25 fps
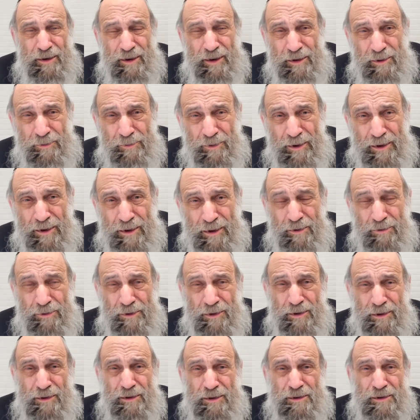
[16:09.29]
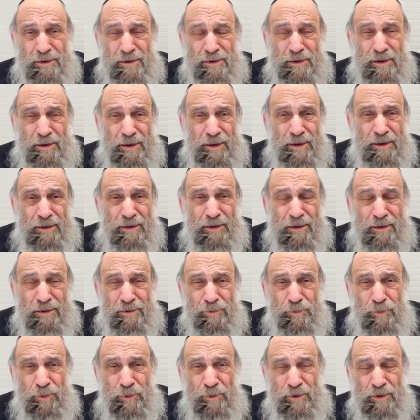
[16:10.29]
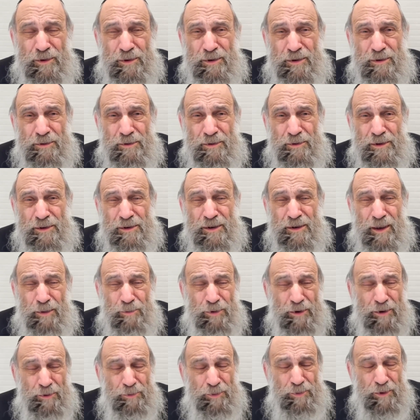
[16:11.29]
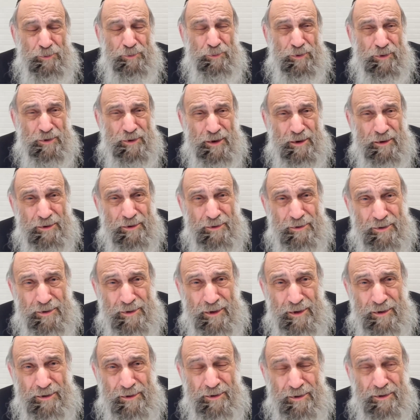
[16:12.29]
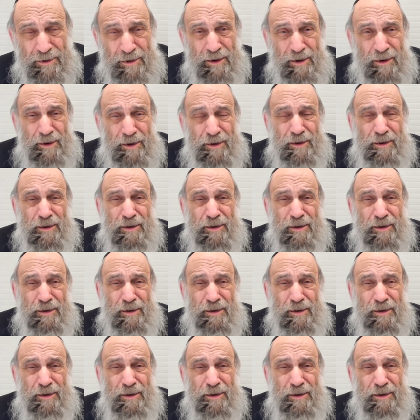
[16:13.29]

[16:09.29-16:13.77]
I don't want to go to these nebuch people that